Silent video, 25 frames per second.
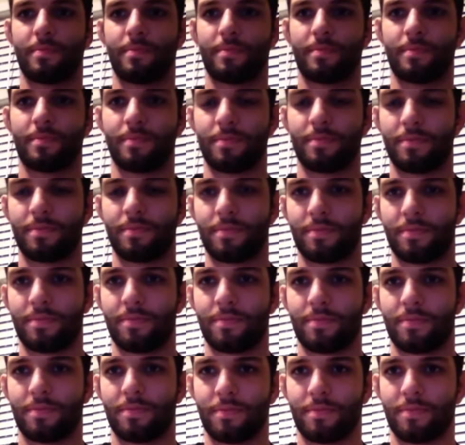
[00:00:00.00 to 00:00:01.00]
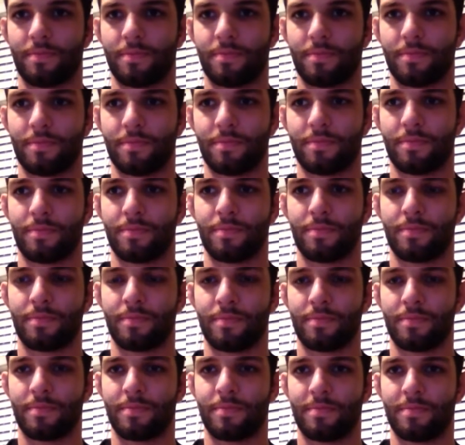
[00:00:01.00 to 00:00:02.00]

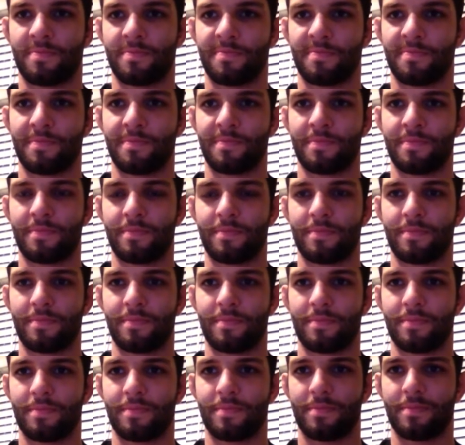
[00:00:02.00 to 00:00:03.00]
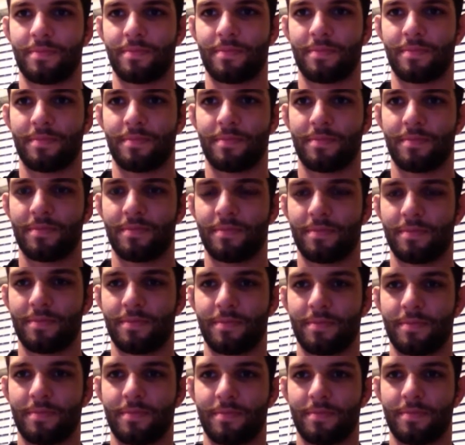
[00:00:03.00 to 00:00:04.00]

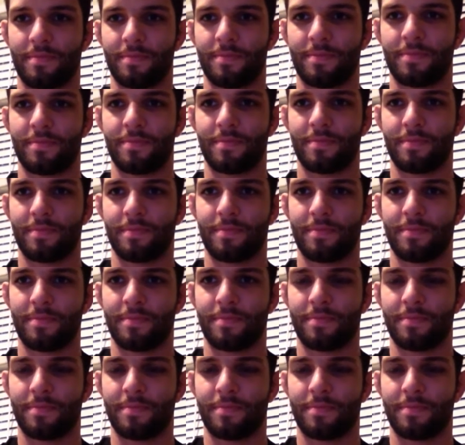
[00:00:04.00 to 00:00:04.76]
(silent)